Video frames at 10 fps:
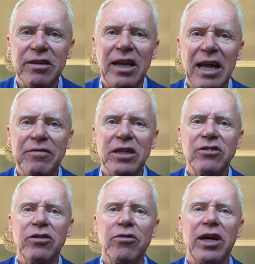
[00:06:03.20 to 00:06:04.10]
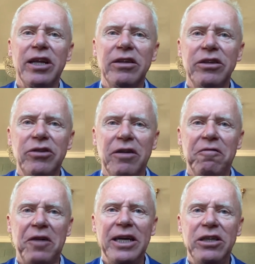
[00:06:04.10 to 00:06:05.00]
levels so that you can
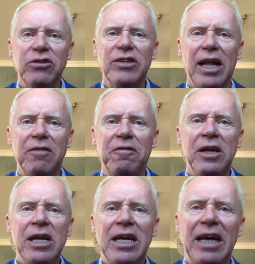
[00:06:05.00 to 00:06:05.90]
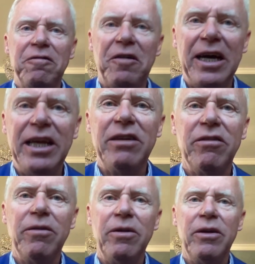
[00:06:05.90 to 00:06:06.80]
find yourself and find
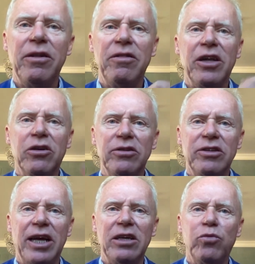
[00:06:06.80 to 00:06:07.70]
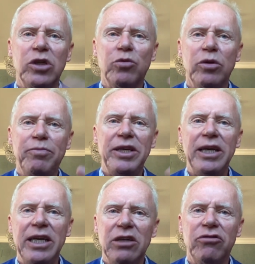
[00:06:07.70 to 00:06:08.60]
the content which would be
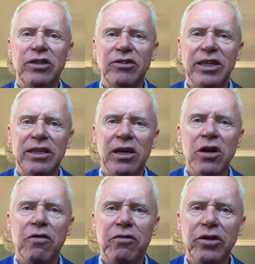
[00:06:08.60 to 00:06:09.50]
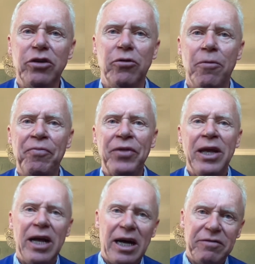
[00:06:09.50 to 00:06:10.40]
interested for you.
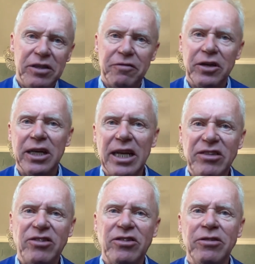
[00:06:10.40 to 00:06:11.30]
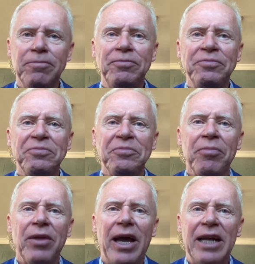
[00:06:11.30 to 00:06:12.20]
I have different lists,
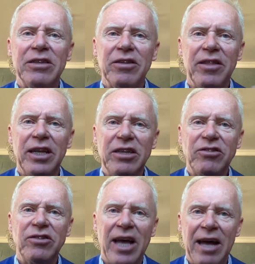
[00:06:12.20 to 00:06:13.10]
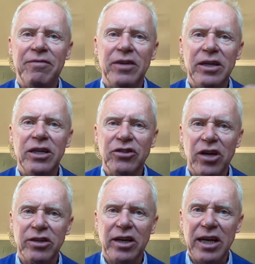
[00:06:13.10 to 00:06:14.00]
and the lists have a
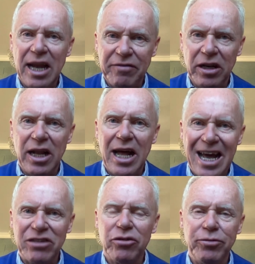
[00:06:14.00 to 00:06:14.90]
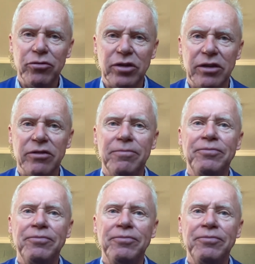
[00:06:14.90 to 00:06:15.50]
certain level attributed.